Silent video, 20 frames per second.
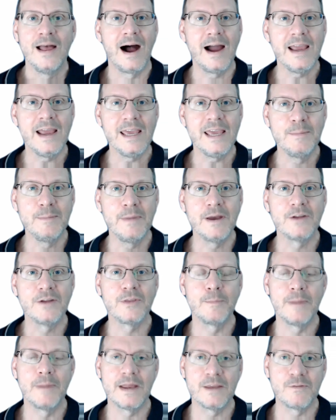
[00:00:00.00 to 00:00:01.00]
I emailed
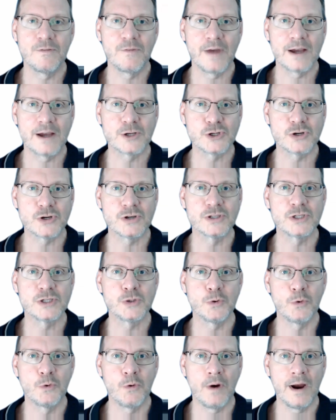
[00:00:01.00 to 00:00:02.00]
the manufacturers
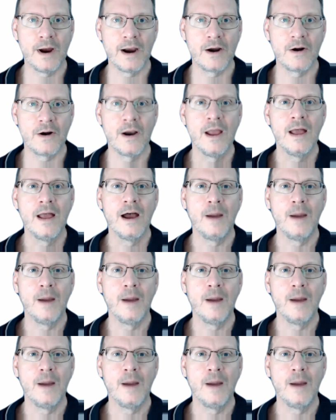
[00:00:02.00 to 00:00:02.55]
to inquire